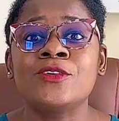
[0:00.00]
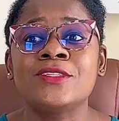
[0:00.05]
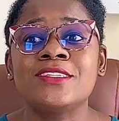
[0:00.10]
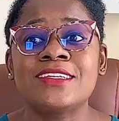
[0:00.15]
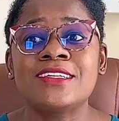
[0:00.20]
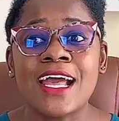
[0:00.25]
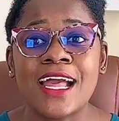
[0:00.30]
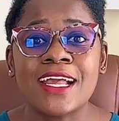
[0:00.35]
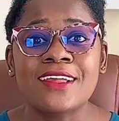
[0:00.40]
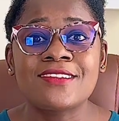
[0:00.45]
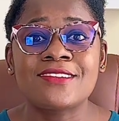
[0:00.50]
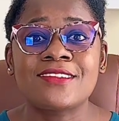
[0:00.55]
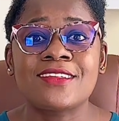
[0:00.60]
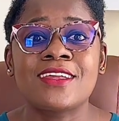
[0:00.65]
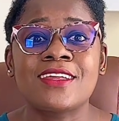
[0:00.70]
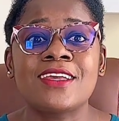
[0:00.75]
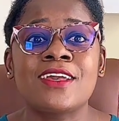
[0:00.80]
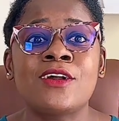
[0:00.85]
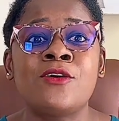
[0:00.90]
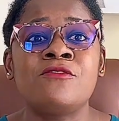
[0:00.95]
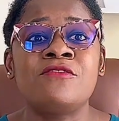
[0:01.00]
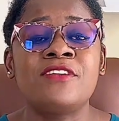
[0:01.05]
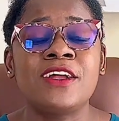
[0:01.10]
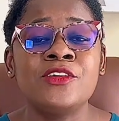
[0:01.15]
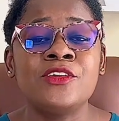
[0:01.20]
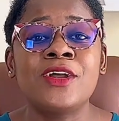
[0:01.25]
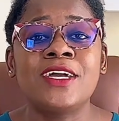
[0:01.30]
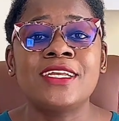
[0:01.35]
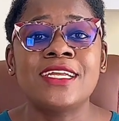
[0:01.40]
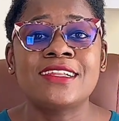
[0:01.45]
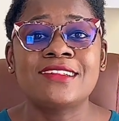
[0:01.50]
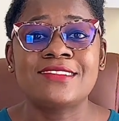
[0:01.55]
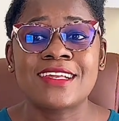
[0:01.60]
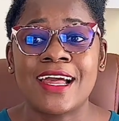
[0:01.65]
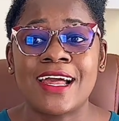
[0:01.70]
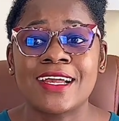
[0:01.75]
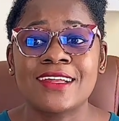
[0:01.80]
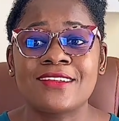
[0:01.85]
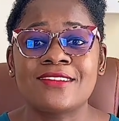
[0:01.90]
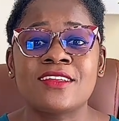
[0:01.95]
tax or value added
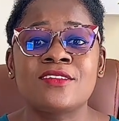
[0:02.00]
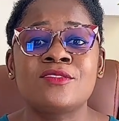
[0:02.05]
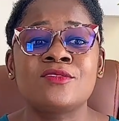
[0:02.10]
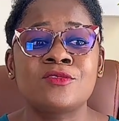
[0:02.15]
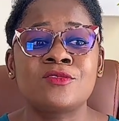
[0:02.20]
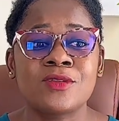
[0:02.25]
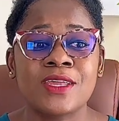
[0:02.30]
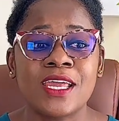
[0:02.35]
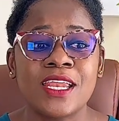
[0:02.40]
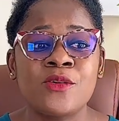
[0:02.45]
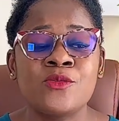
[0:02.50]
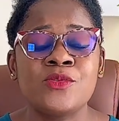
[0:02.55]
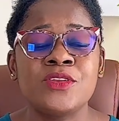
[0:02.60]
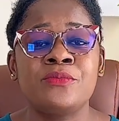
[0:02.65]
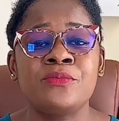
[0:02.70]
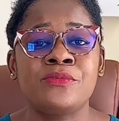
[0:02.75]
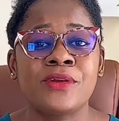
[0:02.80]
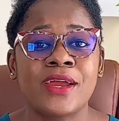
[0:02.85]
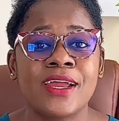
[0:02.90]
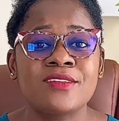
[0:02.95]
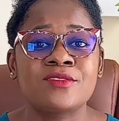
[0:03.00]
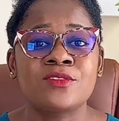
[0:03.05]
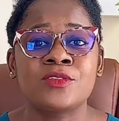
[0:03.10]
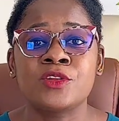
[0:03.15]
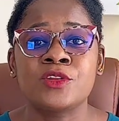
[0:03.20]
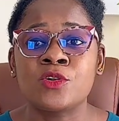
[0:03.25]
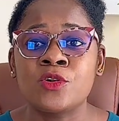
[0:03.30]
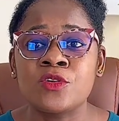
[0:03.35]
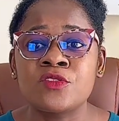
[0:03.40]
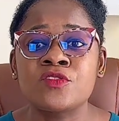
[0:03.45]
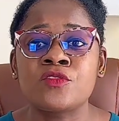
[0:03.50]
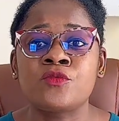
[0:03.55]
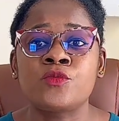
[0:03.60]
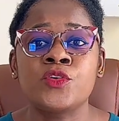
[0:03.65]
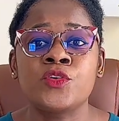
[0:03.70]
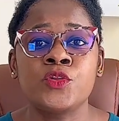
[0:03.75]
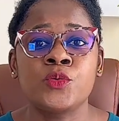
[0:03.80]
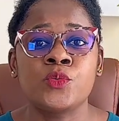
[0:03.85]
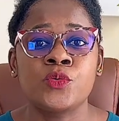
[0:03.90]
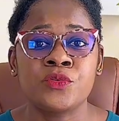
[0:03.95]
tax is together with the price or the cost of
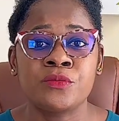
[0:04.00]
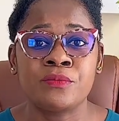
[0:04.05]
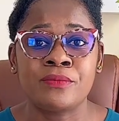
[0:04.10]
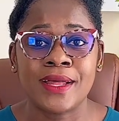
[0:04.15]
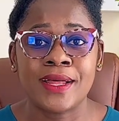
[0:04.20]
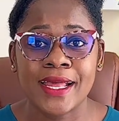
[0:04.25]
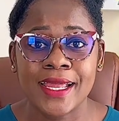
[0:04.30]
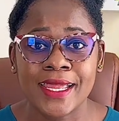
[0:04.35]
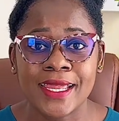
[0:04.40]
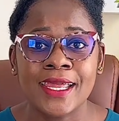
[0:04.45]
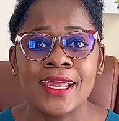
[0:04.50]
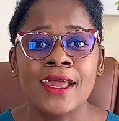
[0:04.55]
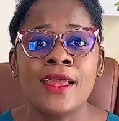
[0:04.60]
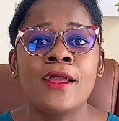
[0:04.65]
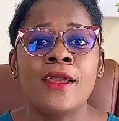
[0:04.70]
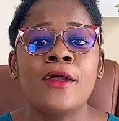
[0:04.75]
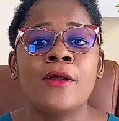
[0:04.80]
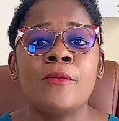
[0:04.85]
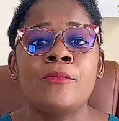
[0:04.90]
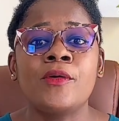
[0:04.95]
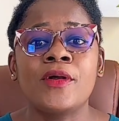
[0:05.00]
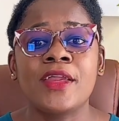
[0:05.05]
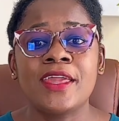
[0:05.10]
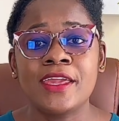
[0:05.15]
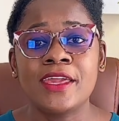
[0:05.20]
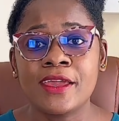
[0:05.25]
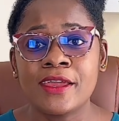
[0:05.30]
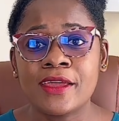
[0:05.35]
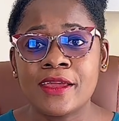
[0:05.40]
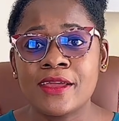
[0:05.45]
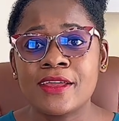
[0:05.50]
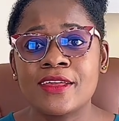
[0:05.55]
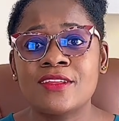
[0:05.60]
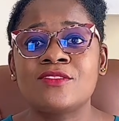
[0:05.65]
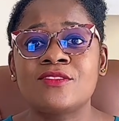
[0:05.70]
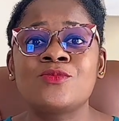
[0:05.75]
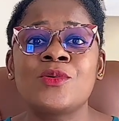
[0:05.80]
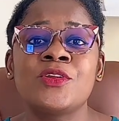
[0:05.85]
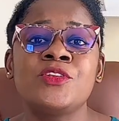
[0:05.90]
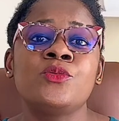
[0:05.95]
what you want to buy. But here,
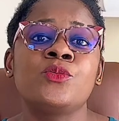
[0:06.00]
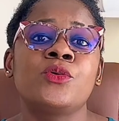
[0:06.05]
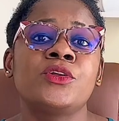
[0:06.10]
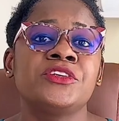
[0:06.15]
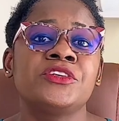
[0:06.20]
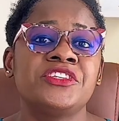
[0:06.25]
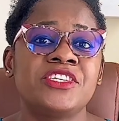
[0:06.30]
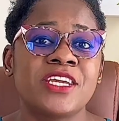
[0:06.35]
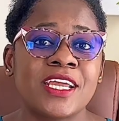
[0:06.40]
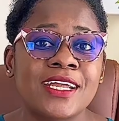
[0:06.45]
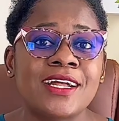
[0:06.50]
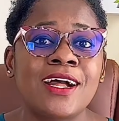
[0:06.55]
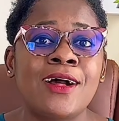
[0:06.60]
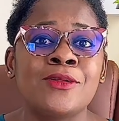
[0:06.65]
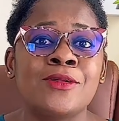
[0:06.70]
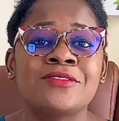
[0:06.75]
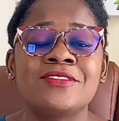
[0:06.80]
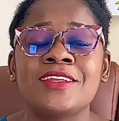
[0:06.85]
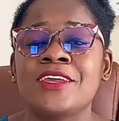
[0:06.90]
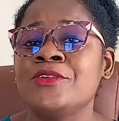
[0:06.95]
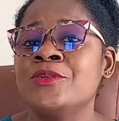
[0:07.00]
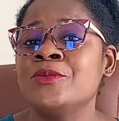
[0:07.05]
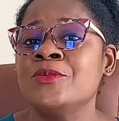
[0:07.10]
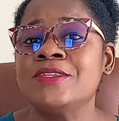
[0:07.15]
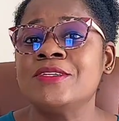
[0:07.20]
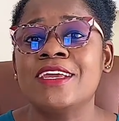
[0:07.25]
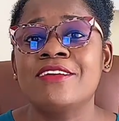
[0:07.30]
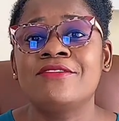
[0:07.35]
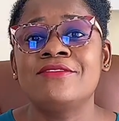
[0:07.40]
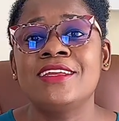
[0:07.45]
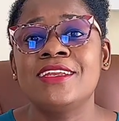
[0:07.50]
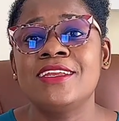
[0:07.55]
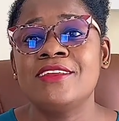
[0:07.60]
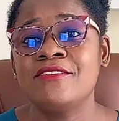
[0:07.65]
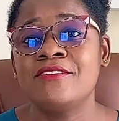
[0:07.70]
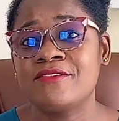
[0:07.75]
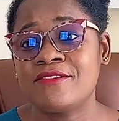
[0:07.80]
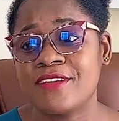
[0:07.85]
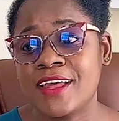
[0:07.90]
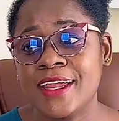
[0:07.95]
it's when you want to check out that you definitely
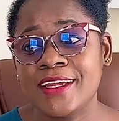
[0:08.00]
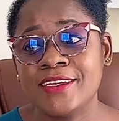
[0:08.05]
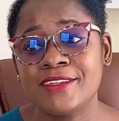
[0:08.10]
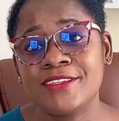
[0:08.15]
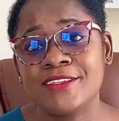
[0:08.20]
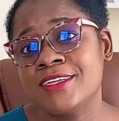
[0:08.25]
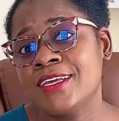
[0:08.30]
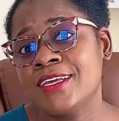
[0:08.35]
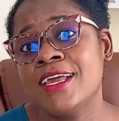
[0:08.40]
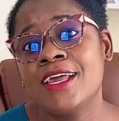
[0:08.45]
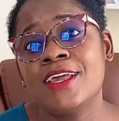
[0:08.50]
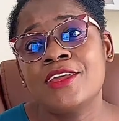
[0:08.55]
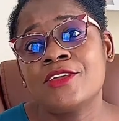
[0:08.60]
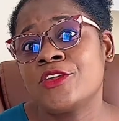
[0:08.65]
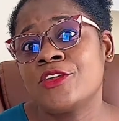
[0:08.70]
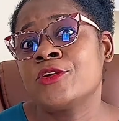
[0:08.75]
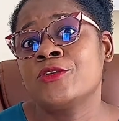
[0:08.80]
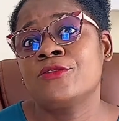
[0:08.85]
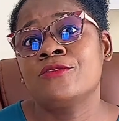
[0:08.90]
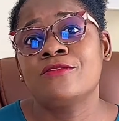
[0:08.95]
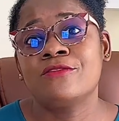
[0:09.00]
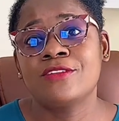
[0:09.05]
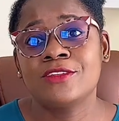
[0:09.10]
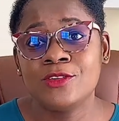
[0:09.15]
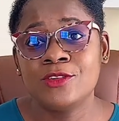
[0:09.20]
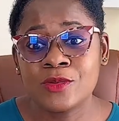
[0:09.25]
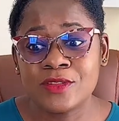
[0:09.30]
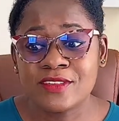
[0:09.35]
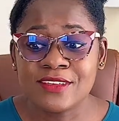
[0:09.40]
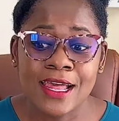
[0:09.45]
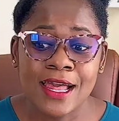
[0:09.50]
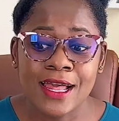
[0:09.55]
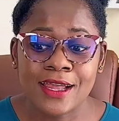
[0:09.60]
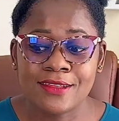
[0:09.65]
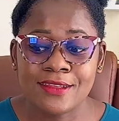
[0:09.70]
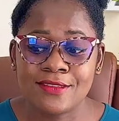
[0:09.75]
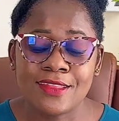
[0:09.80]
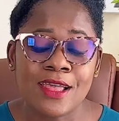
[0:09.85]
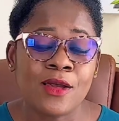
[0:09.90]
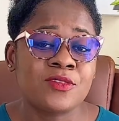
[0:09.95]
find your
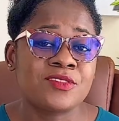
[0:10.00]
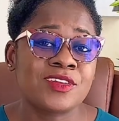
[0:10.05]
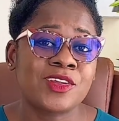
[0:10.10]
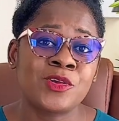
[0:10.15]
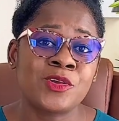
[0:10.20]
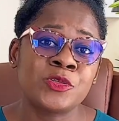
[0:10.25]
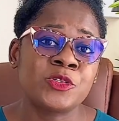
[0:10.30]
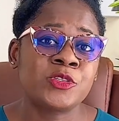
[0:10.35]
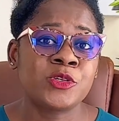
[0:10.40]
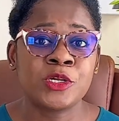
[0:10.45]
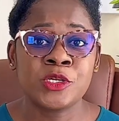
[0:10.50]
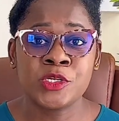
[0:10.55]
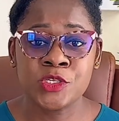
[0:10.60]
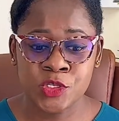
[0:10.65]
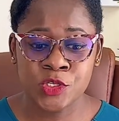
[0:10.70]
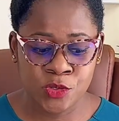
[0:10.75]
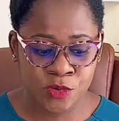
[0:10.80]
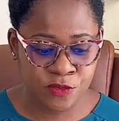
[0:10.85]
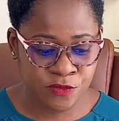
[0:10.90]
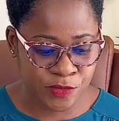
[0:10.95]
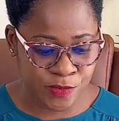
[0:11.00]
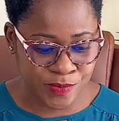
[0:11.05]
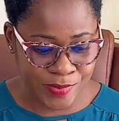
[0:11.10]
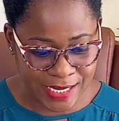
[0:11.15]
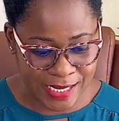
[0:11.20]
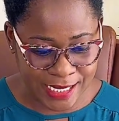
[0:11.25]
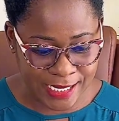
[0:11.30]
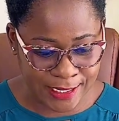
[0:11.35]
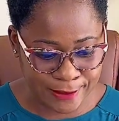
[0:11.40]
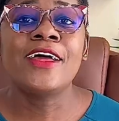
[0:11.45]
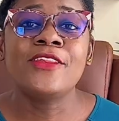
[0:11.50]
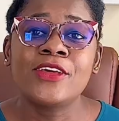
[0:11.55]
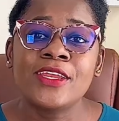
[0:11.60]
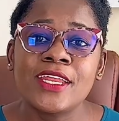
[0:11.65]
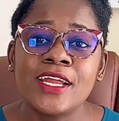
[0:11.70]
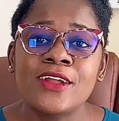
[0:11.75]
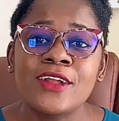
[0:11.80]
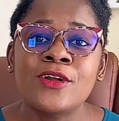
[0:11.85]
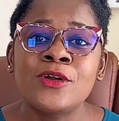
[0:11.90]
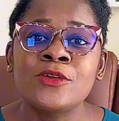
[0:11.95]
tax. That was a cultural shock for me.
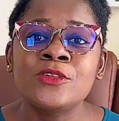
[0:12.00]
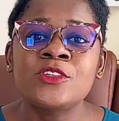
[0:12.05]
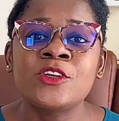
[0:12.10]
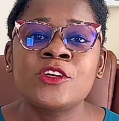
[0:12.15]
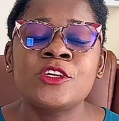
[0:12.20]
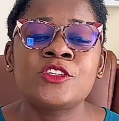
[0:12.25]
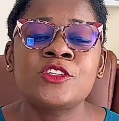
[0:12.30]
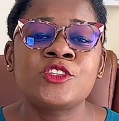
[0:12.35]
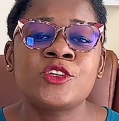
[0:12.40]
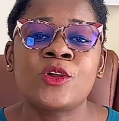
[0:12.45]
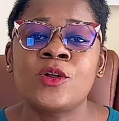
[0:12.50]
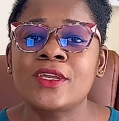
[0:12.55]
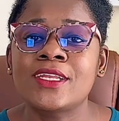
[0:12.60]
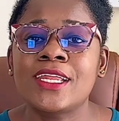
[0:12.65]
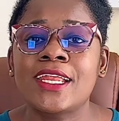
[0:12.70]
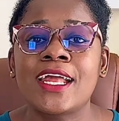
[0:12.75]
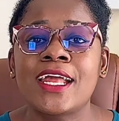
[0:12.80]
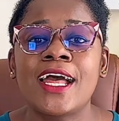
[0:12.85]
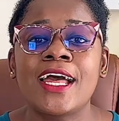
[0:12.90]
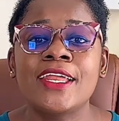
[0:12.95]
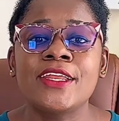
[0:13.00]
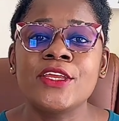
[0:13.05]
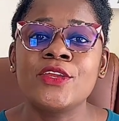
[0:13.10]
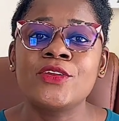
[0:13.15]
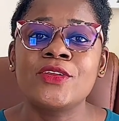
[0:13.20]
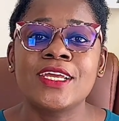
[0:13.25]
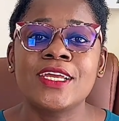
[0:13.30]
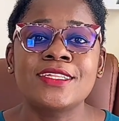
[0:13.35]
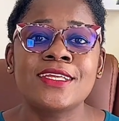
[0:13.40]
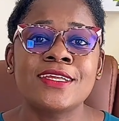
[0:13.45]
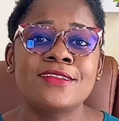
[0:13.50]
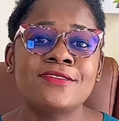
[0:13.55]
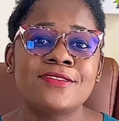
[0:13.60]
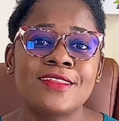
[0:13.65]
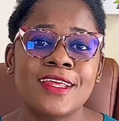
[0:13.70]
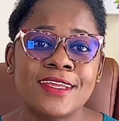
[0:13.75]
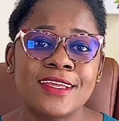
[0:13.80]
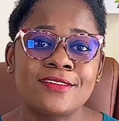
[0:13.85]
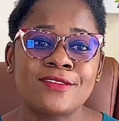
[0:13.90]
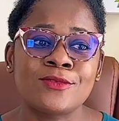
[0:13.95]
Another cultural shock that I had in the United
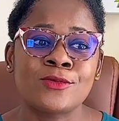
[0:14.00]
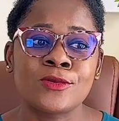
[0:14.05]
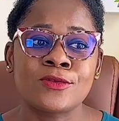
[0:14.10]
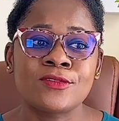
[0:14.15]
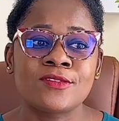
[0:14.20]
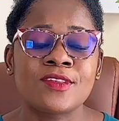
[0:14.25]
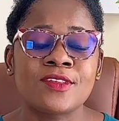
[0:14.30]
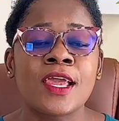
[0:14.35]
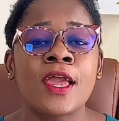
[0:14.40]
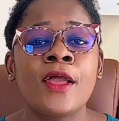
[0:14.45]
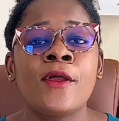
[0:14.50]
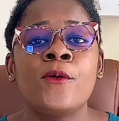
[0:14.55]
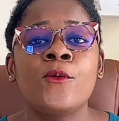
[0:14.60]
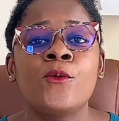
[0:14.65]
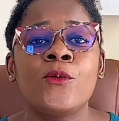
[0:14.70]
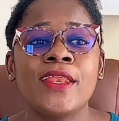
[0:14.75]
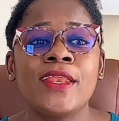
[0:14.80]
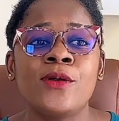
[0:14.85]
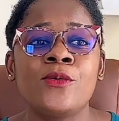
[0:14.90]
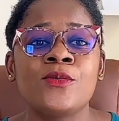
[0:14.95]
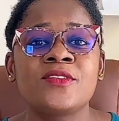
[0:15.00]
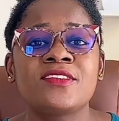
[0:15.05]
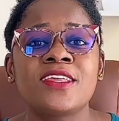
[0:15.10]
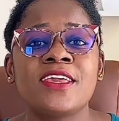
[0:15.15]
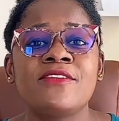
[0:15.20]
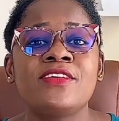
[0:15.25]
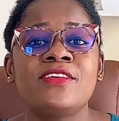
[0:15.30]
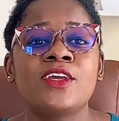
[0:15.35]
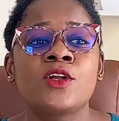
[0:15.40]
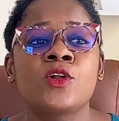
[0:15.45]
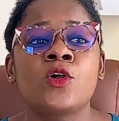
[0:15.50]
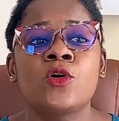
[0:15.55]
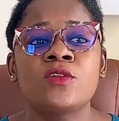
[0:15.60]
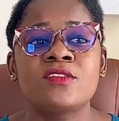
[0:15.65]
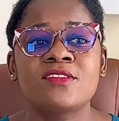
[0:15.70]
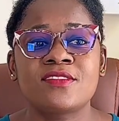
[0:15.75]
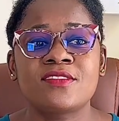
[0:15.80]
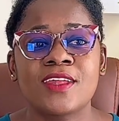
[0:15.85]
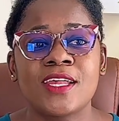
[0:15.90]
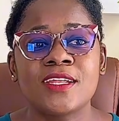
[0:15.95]
States was when I was given a
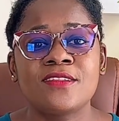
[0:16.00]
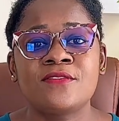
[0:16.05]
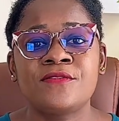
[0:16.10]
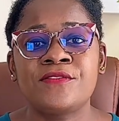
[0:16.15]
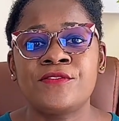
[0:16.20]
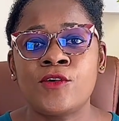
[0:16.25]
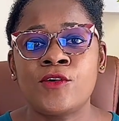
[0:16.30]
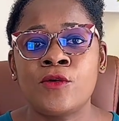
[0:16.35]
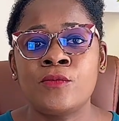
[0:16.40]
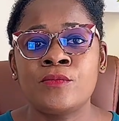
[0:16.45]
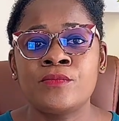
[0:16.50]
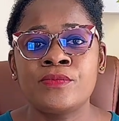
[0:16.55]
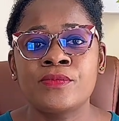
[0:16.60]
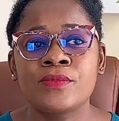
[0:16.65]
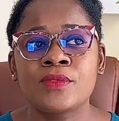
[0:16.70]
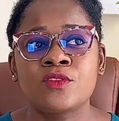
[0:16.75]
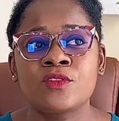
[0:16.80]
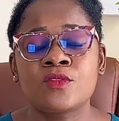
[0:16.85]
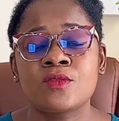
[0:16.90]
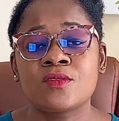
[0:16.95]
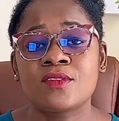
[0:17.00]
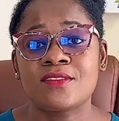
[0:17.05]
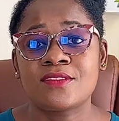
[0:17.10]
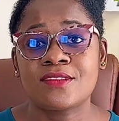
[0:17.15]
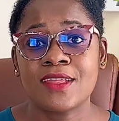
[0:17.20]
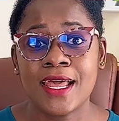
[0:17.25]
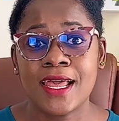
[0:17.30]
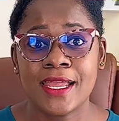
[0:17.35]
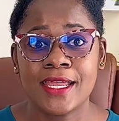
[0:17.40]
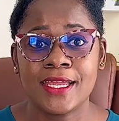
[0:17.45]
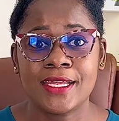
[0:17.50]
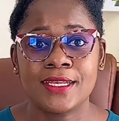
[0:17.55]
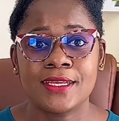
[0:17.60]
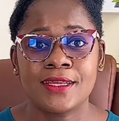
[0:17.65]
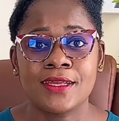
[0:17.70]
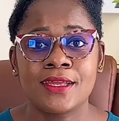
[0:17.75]
consent form to sign